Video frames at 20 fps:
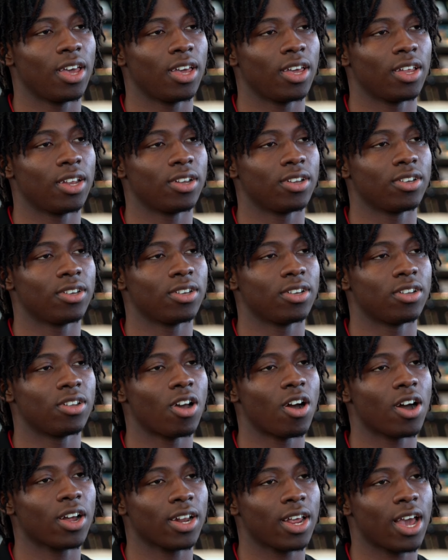and
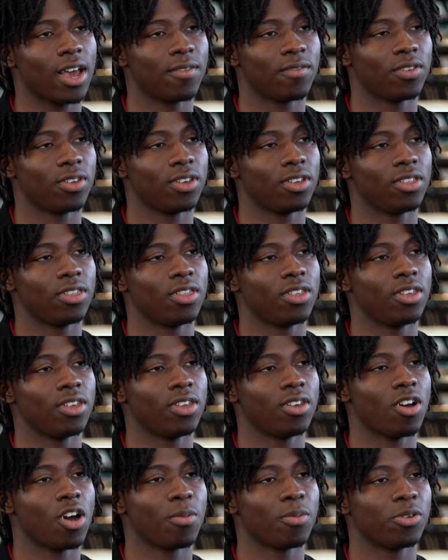not having
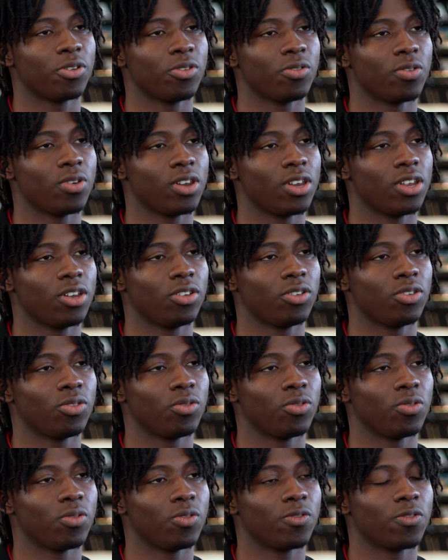the opportunity
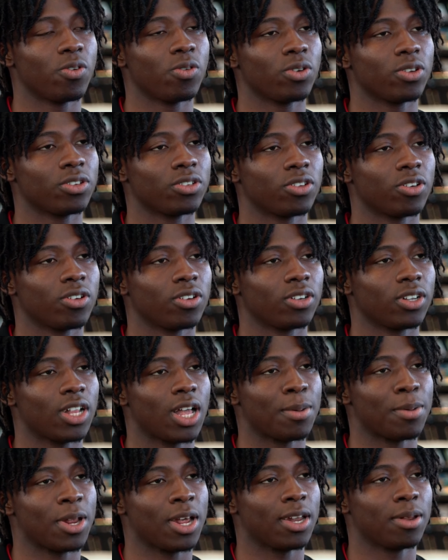to focus on
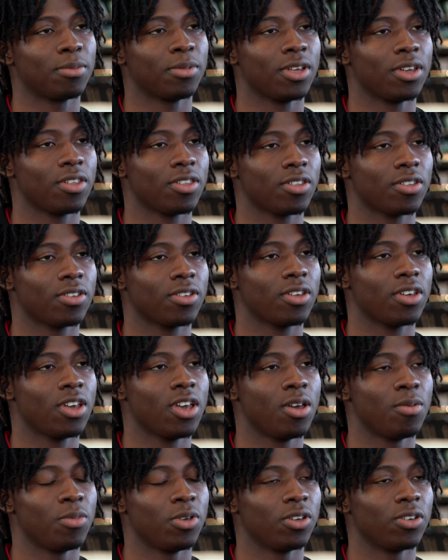climate adaptation
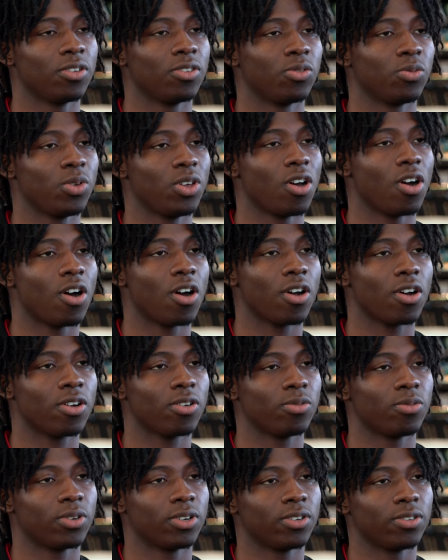because we are
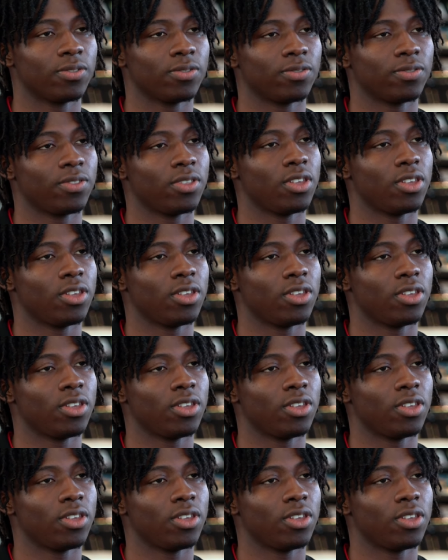one of